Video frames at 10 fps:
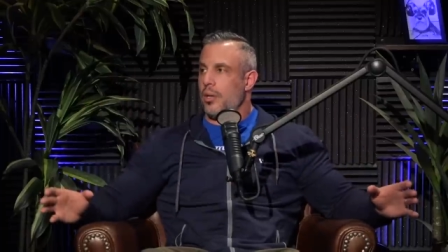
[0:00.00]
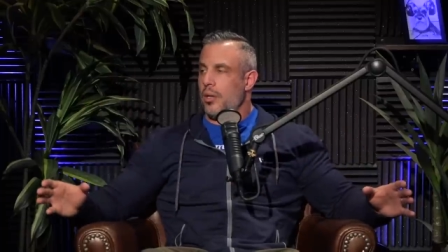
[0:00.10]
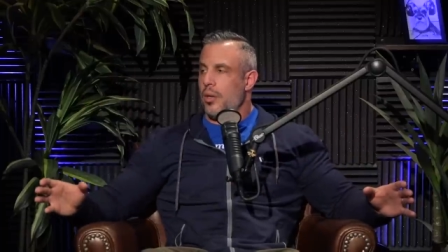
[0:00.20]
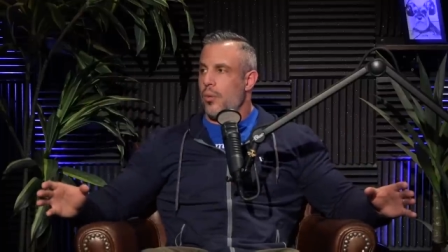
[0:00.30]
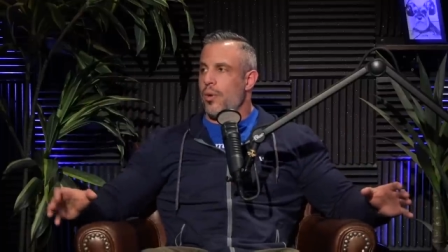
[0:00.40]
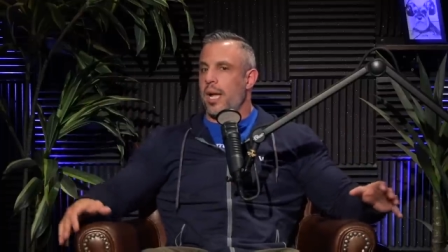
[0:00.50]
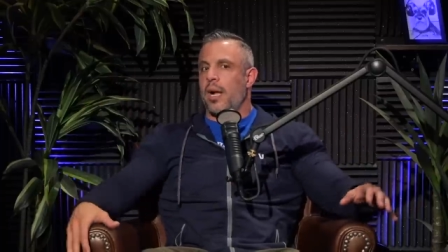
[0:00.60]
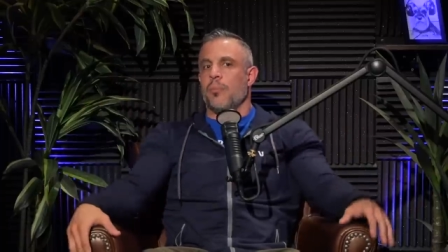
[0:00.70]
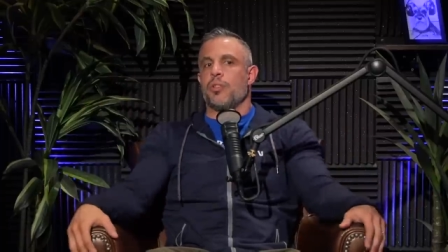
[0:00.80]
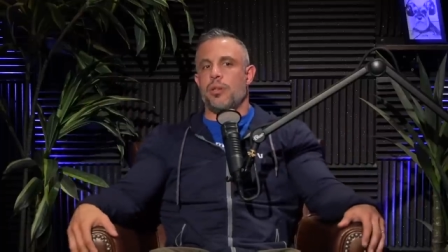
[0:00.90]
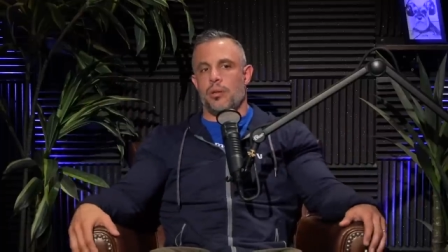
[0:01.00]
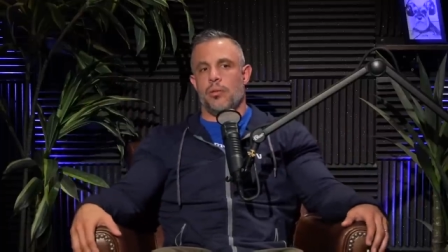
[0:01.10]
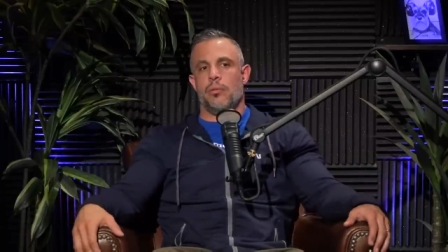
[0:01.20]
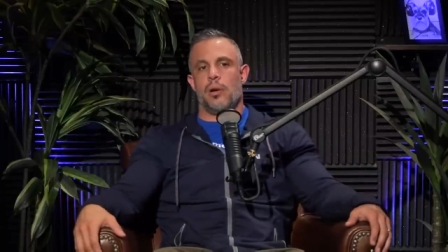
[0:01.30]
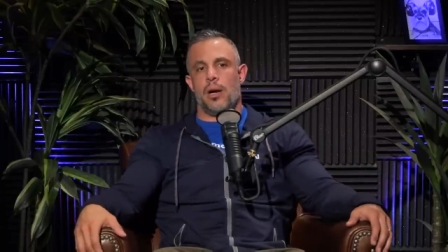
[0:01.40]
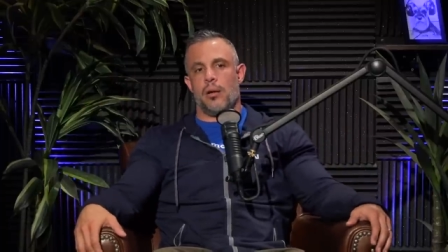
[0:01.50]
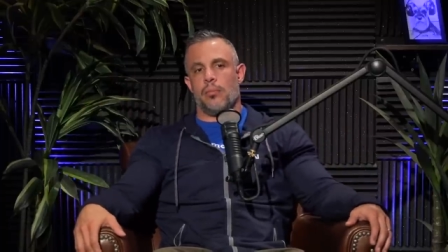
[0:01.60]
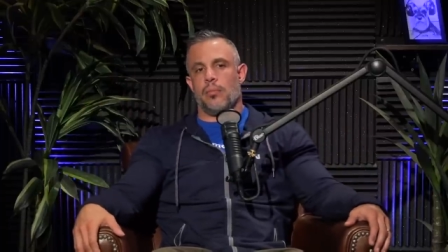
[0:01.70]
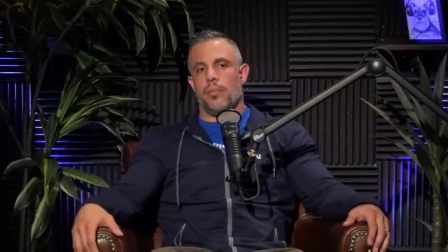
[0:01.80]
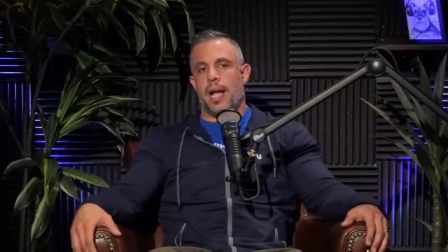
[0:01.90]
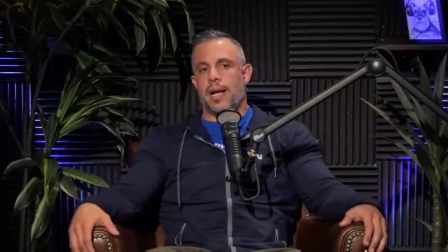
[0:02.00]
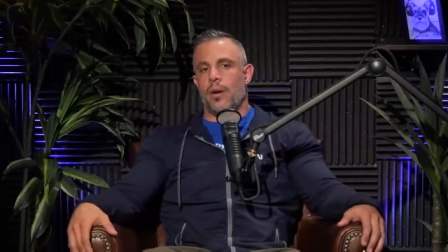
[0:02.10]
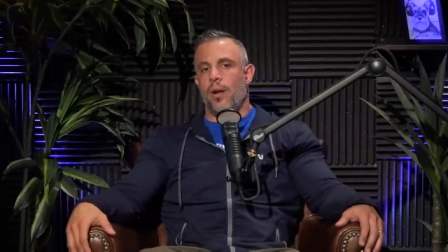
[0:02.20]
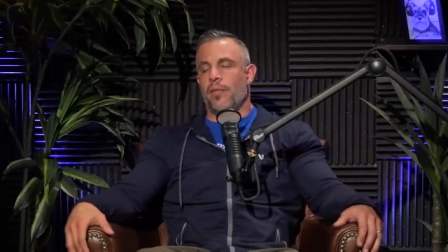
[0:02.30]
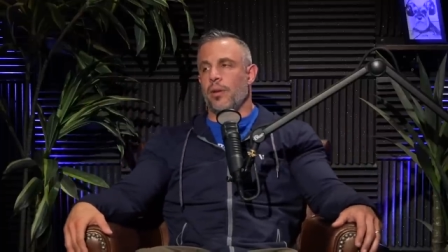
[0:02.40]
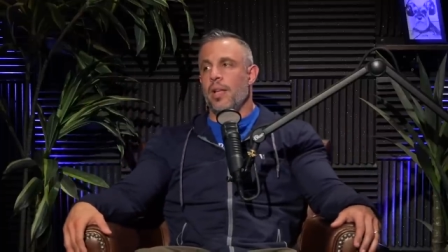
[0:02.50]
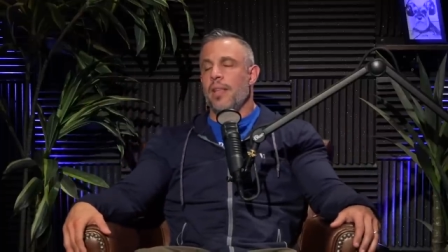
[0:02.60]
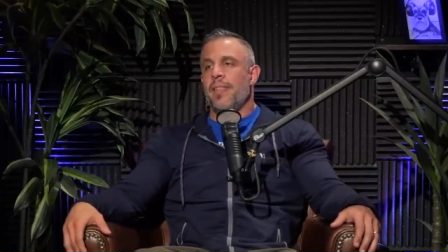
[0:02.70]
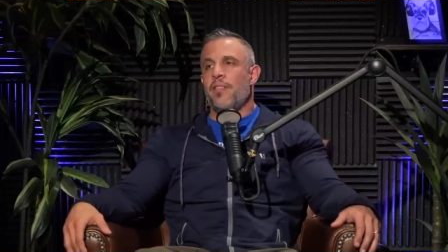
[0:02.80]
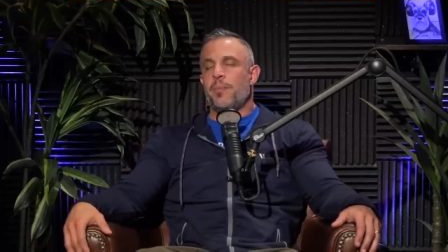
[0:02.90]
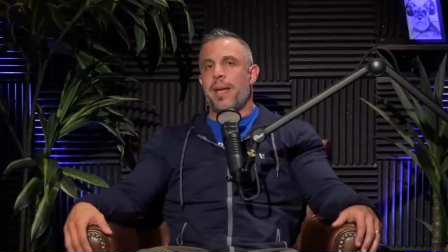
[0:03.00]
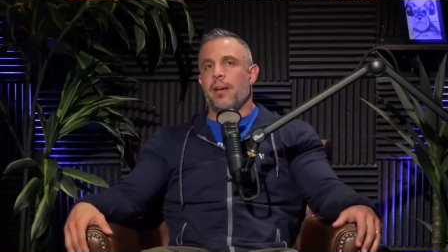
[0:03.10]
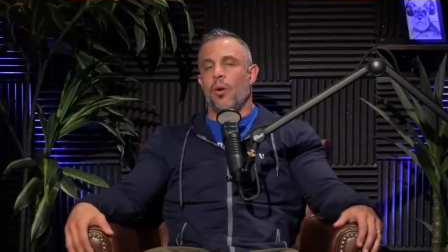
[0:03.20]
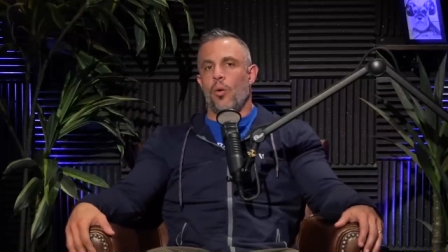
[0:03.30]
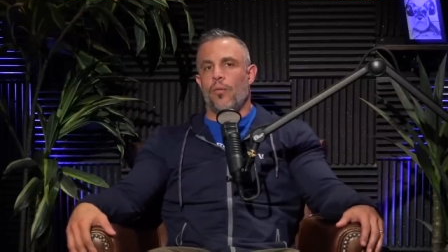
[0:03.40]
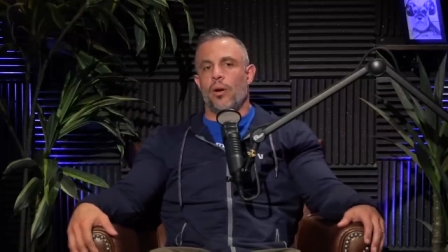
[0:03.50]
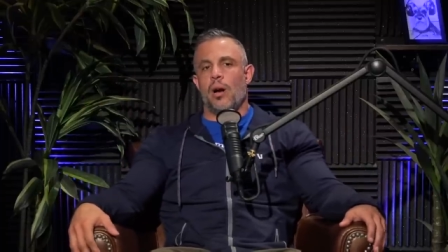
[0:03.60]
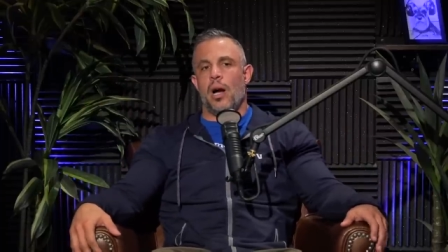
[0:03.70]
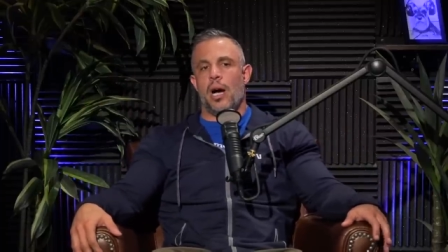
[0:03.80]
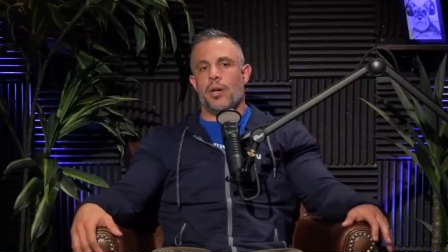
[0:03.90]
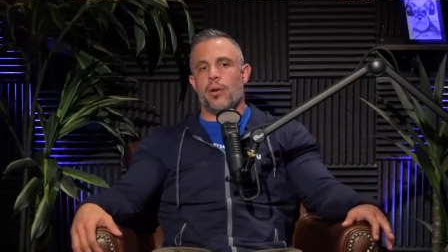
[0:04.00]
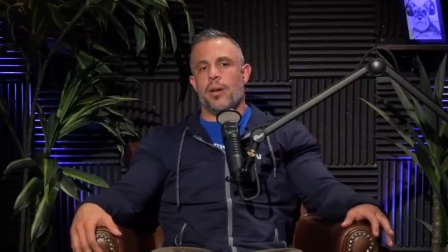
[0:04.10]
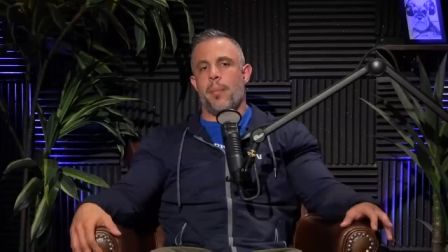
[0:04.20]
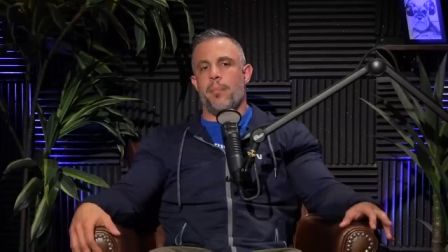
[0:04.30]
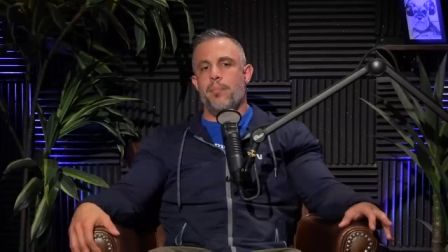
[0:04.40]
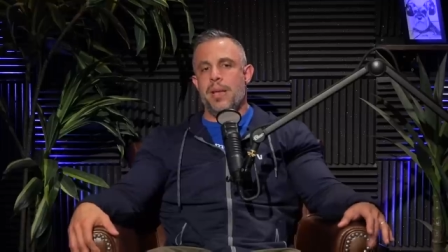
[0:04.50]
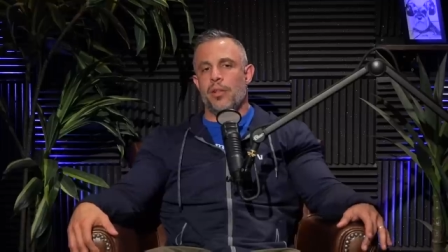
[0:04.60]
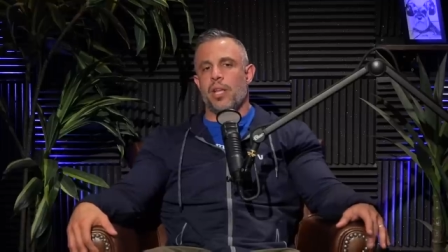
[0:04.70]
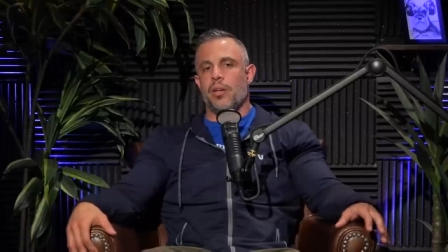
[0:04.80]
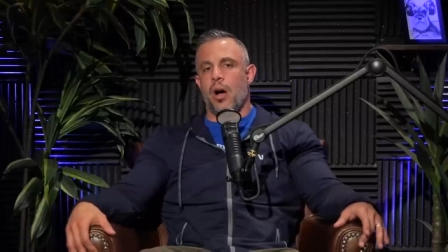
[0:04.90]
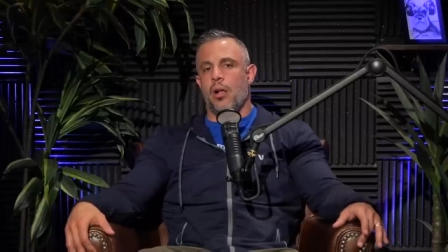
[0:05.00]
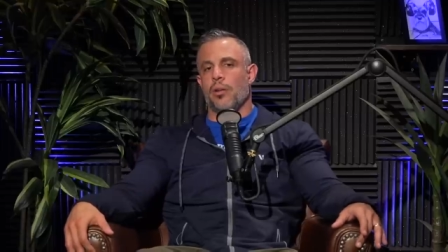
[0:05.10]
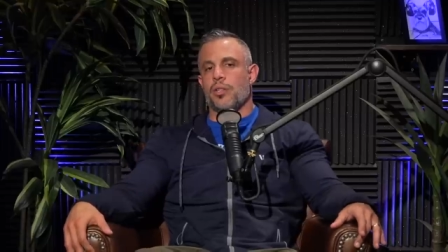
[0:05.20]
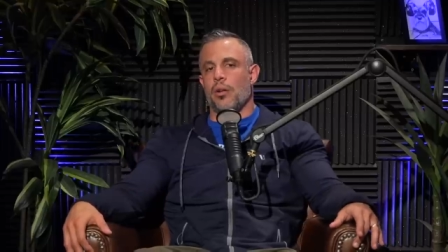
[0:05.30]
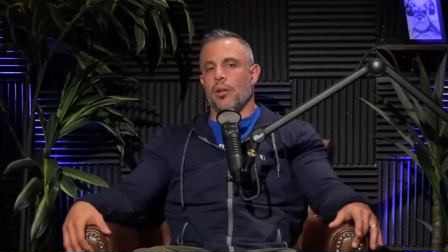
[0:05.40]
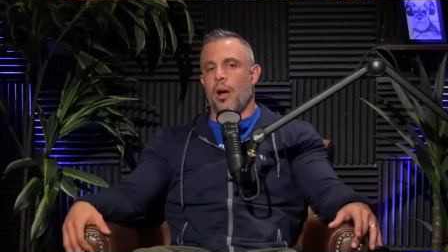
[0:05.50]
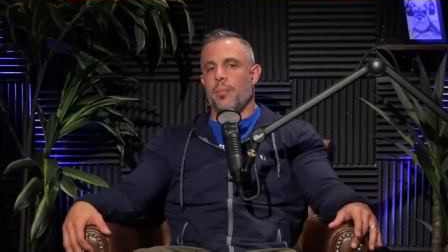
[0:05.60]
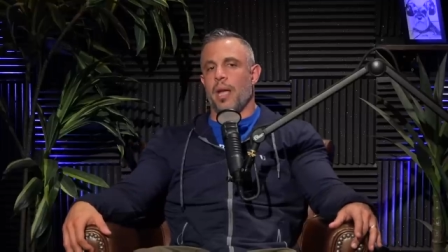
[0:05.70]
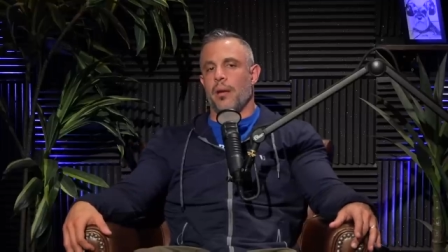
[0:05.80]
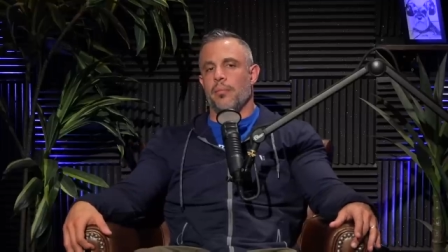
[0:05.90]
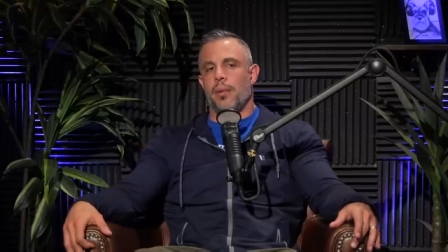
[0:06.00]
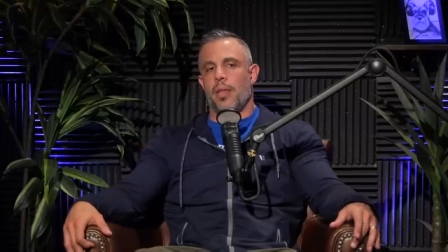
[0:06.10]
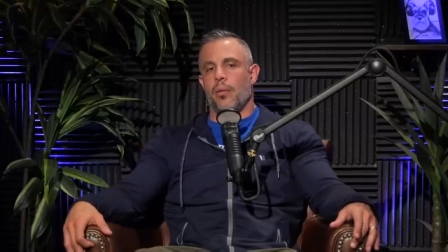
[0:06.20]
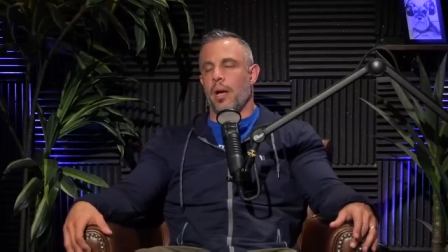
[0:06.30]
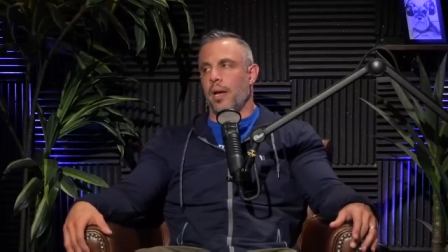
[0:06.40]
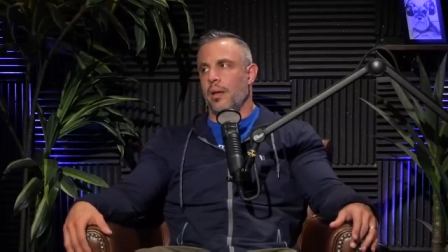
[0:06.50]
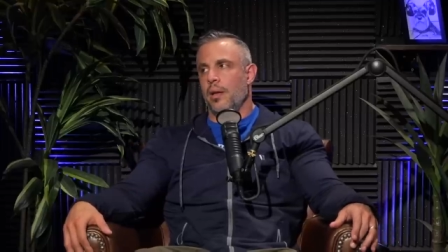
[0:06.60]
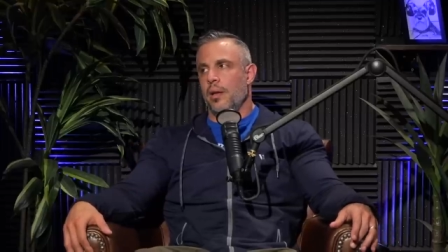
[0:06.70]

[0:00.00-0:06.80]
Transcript: hmm. when it comes to um, that kind of revenue. They've spent over one hundred million dollars on lobbying, by the way,